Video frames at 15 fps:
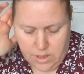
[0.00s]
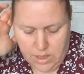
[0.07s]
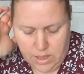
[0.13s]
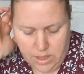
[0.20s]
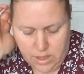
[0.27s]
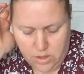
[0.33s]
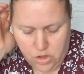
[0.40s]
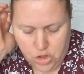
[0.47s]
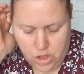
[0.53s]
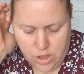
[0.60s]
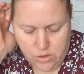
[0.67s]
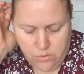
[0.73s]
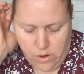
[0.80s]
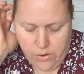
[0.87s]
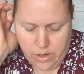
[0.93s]
In
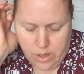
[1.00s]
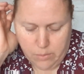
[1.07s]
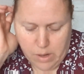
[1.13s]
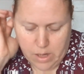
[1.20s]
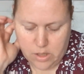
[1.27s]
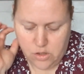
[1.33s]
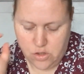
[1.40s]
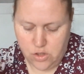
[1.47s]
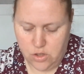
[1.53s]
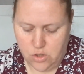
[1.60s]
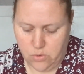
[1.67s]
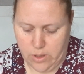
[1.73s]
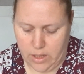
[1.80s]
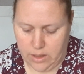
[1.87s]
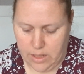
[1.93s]
January I managed to
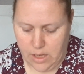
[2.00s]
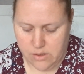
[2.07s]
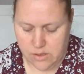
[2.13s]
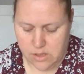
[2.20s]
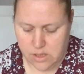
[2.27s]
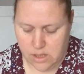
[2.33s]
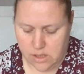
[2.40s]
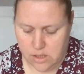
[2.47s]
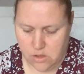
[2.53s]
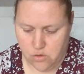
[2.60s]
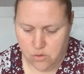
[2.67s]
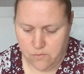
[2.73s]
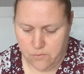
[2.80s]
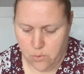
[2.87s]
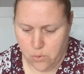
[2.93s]
do
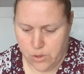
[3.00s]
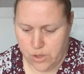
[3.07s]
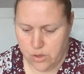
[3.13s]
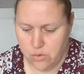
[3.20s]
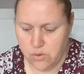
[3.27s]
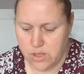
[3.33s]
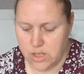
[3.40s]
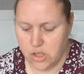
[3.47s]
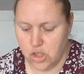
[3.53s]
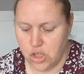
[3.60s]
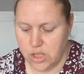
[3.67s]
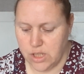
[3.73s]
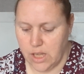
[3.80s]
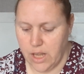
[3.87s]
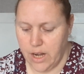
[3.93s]
8,642
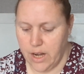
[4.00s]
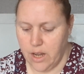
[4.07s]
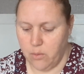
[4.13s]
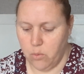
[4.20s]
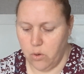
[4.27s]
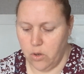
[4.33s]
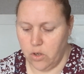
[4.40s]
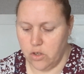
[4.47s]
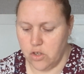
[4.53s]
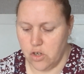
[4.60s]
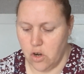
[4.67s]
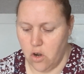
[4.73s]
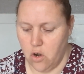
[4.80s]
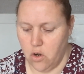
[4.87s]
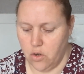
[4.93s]
stitches and I worked
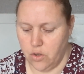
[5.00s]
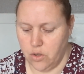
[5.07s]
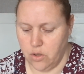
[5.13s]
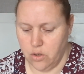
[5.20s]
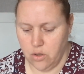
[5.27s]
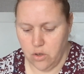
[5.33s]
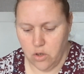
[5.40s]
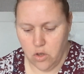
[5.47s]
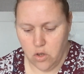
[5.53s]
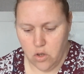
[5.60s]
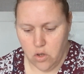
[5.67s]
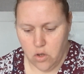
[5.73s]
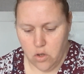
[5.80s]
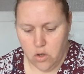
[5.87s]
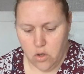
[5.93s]
on
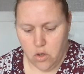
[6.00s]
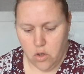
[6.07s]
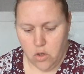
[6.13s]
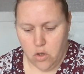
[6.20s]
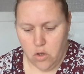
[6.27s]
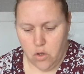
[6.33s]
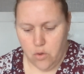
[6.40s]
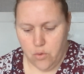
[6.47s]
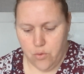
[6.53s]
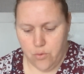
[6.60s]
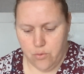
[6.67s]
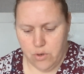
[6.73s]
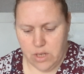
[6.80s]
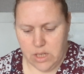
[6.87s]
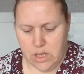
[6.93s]

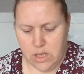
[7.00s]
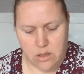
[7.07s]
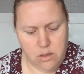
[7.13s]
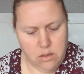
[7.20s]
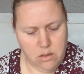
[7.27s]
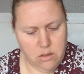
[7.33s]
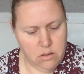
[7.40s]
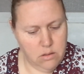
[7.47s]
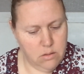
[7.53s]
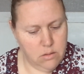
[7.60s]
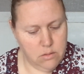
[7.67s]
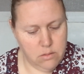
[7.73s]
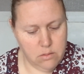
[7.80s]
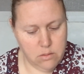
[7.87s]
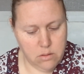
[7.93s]
3
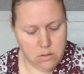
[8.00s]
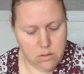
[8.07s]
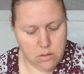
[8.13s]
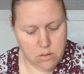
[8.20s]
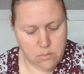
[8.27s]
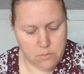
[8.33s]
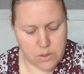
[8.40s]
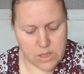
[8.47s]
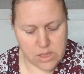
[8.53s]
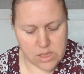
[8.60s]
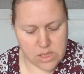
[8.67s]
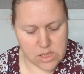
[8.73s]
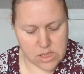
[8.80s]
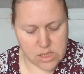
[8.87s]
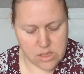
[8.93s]

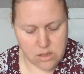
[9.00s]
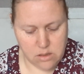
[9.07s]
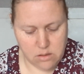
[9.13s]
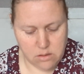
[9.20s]
pieces